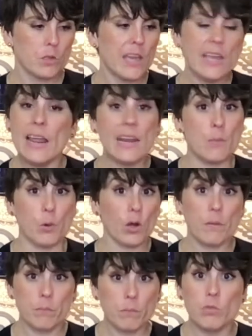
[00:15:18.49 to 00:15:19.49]
in any
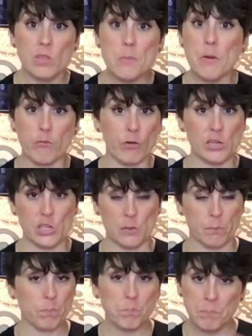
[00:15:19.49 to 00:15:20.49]
book. Theme of
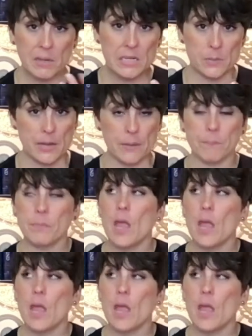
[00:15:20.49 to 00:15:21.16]
friendship, big to me.